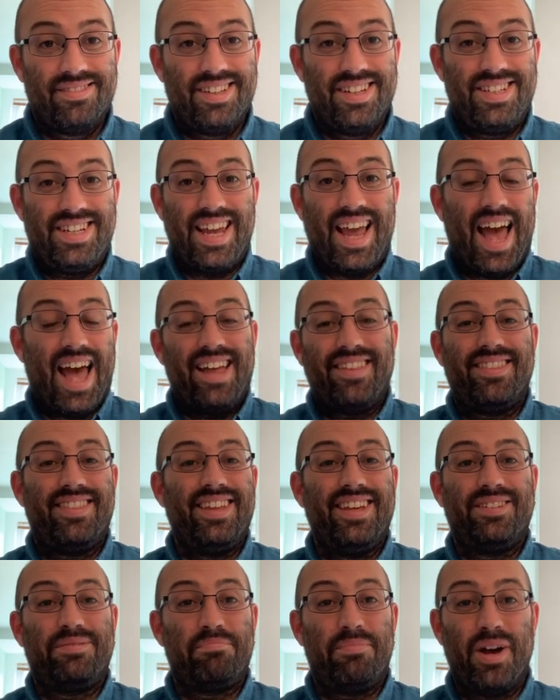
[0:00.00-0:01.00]
She had
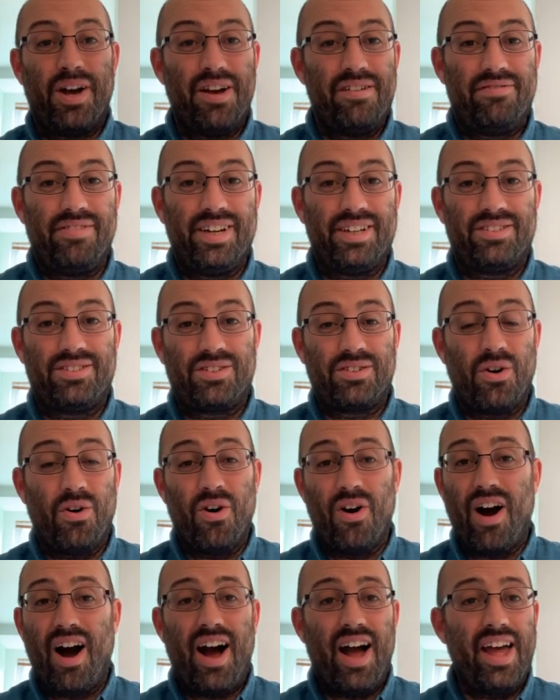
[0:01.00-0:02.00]
this perfect
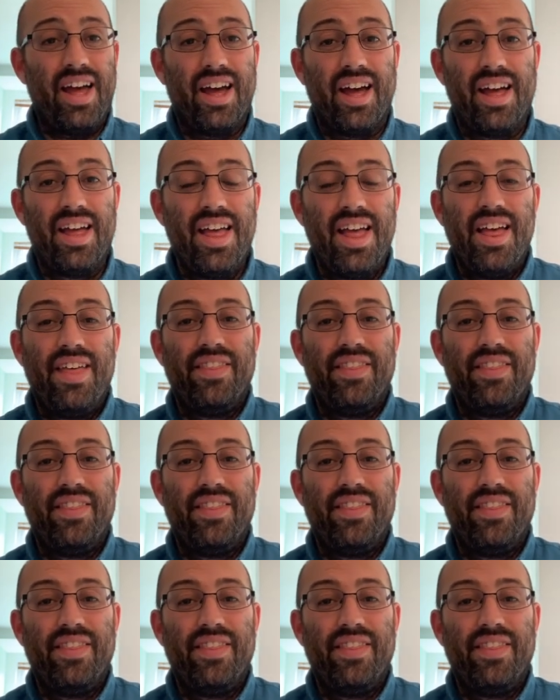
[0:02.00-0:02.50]
score, higher